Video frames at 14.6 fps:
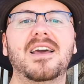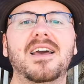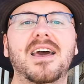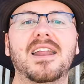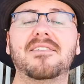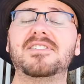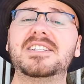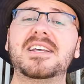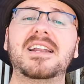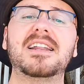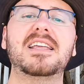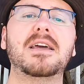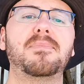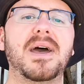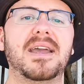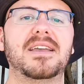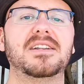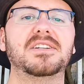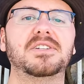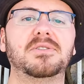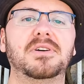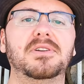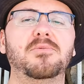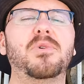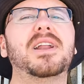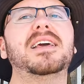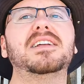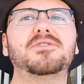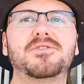And I've decided to get back into it. And
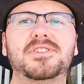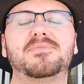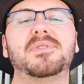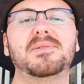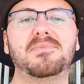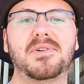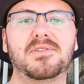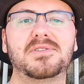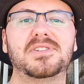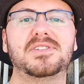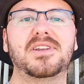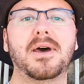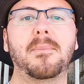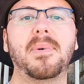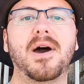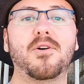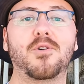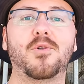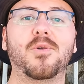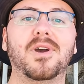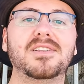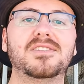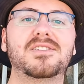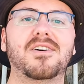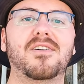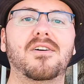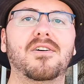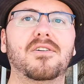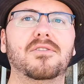what interests me most about coins
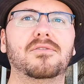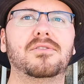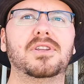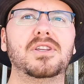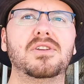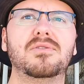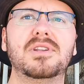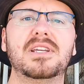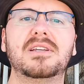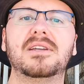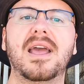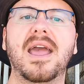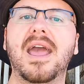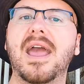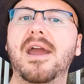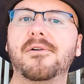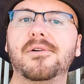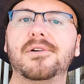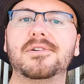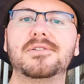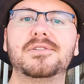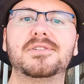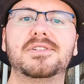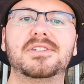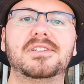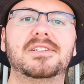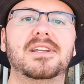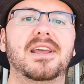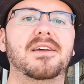are the unique
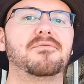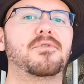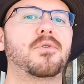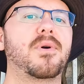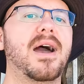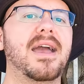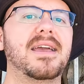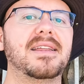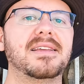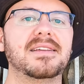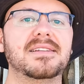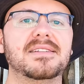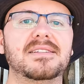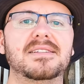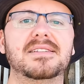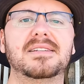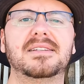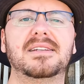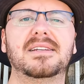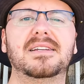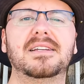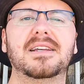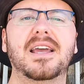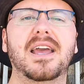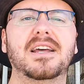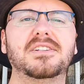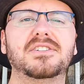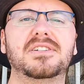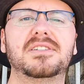errors and varieties
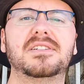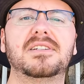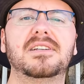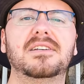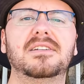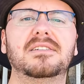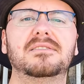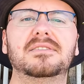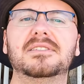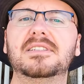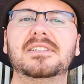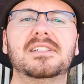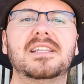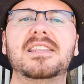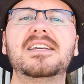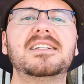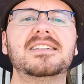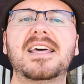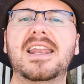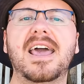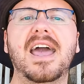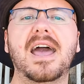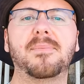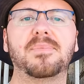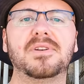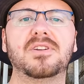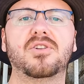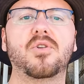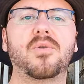and just the things that
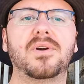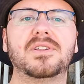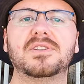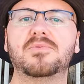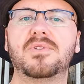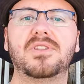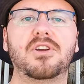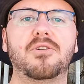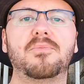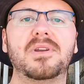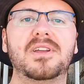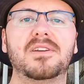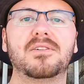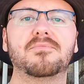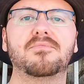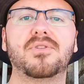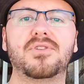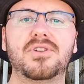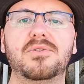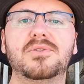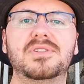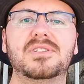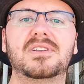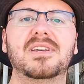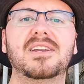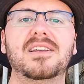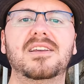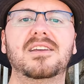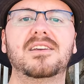happen to coins when they're being produced
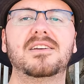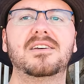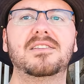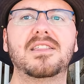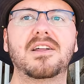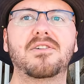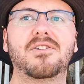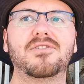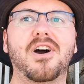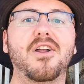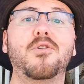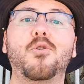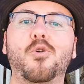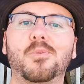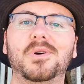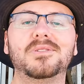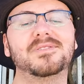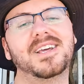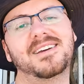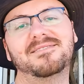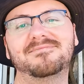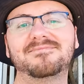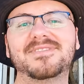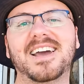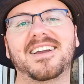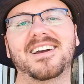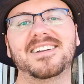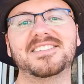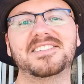that are not normal. That
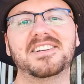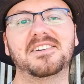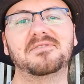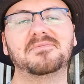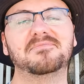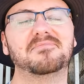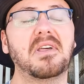that kind of stuff.